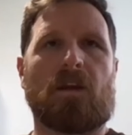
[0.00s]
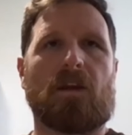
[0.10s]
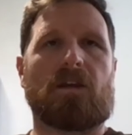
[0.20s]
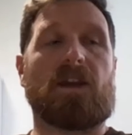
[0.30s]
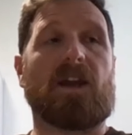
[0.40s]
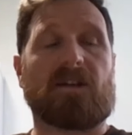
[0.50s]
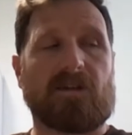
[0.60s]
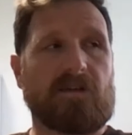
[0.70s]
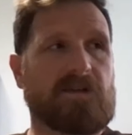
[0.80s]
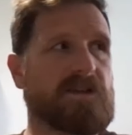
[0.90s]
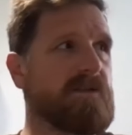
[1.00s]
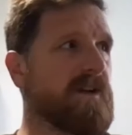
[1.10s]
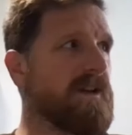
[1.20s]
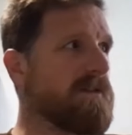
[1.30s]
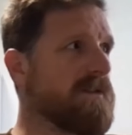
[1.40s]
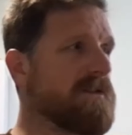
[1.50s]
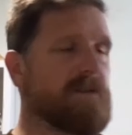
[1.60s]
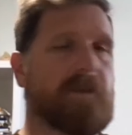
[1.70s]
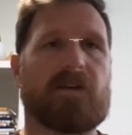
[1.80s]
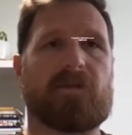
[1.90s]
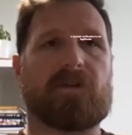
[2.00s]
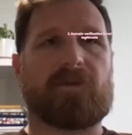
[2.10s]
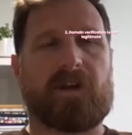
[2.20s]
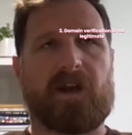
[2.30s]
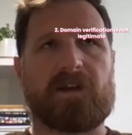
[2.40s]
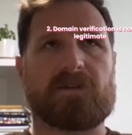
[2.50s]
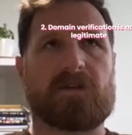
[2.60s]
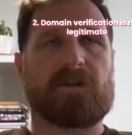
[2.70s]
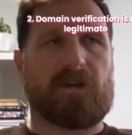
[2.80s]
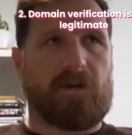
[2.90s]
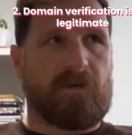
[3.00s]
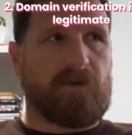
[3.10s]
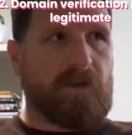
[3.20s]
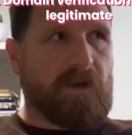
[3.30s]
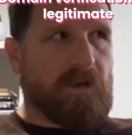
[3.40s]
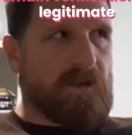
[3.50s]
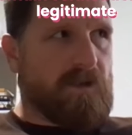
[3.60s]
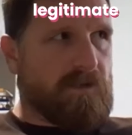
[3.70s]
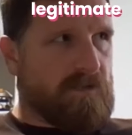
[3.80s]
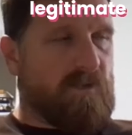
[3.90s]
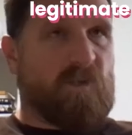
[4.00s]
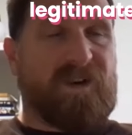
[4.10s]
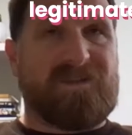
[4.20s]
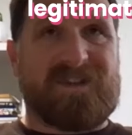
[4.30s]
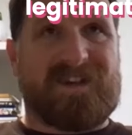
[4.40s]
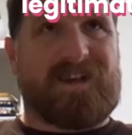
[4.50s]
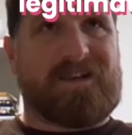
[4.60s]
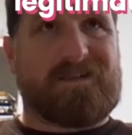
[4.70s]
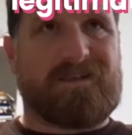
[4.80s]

Yeah, so just around domain verification. So look, we've seen